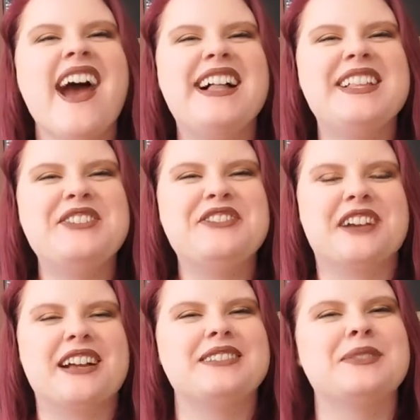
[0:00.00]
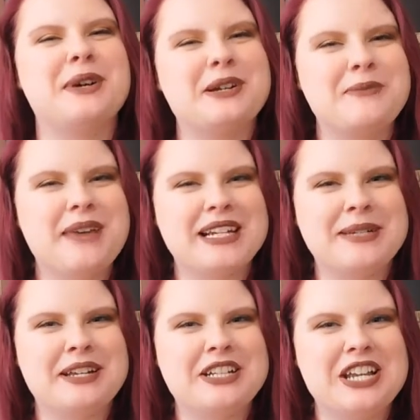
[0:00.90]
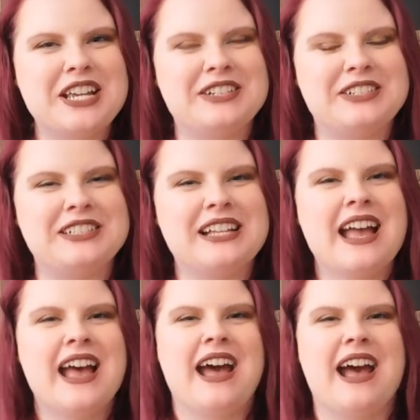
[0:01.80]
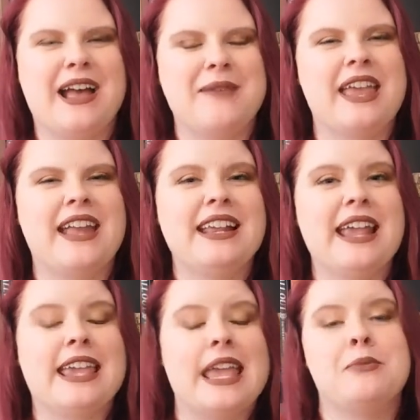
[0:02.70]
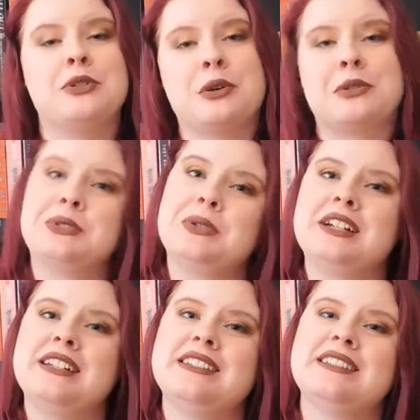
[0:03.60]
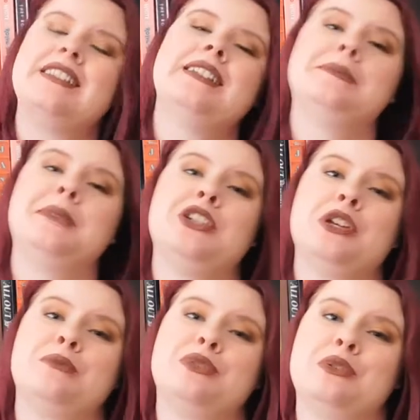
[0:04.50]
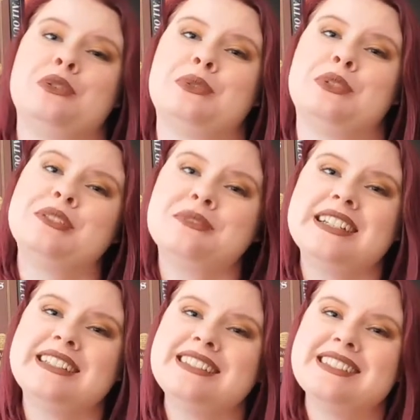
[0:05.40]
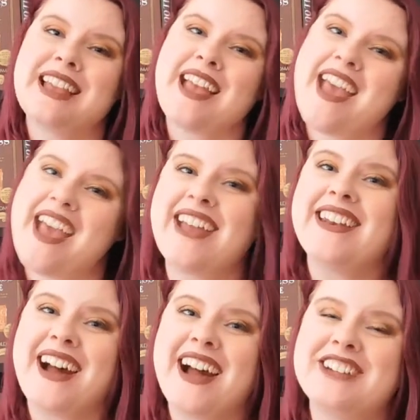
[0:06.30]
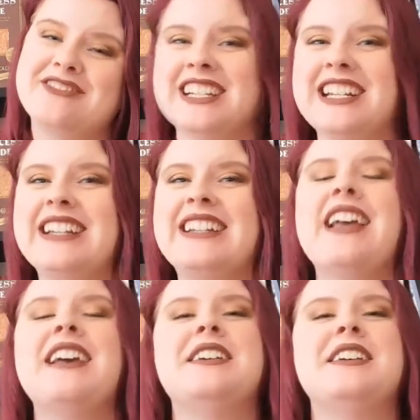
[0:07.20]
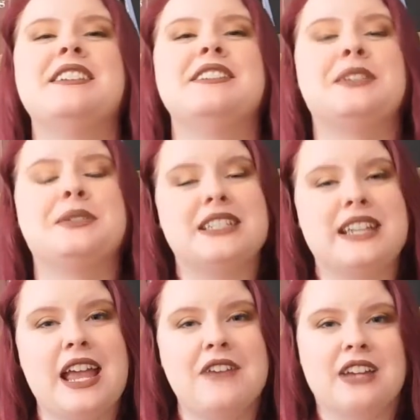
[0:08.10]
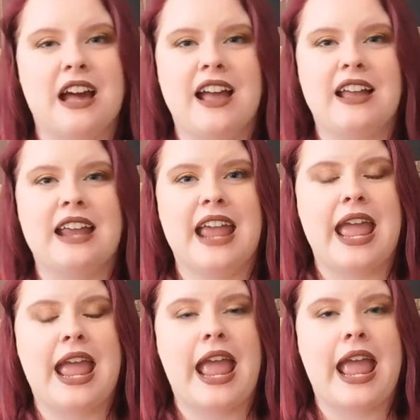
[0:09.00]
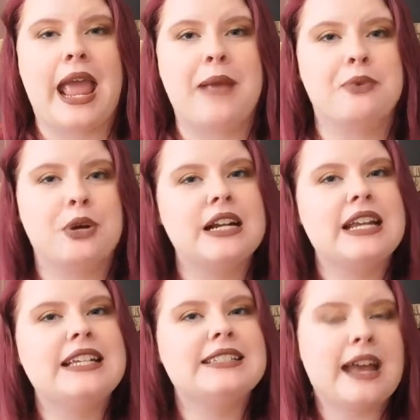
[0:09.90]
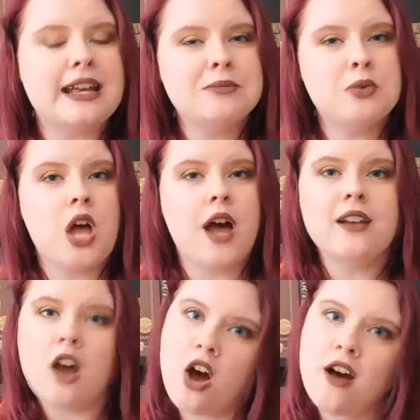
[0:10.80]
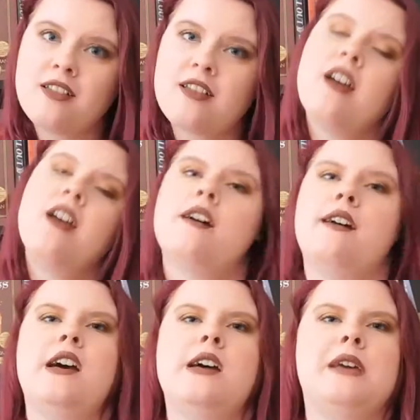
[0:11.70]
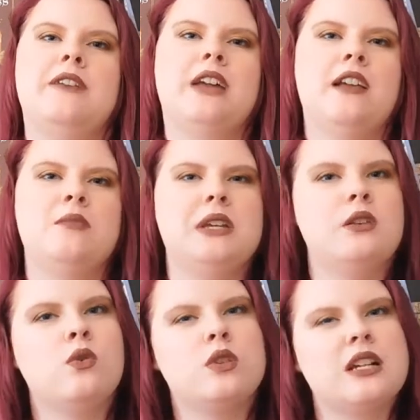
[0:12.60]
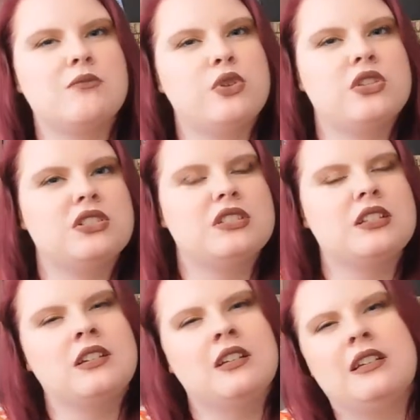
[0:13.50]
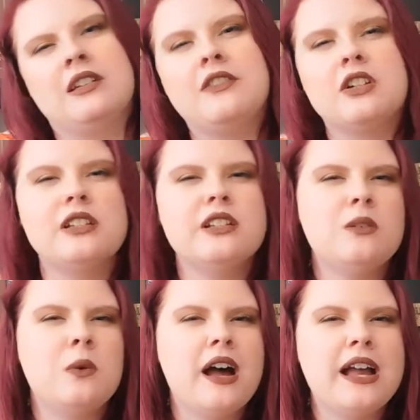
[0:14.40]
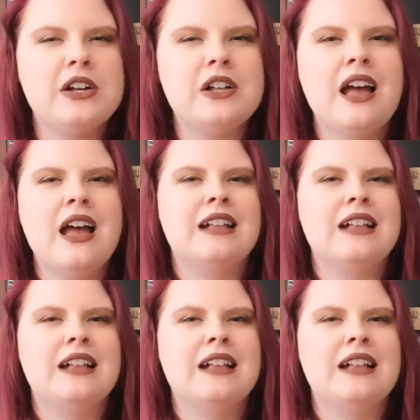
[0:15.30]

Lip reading: Hello friends, welcome back to my channel. I'm Katie, aka Patronosaurus. This is my channel, Patronosaurus Reads, and I read. So today I've got a pretty sizable unhaul. I've kind of been hoarding books for a little while.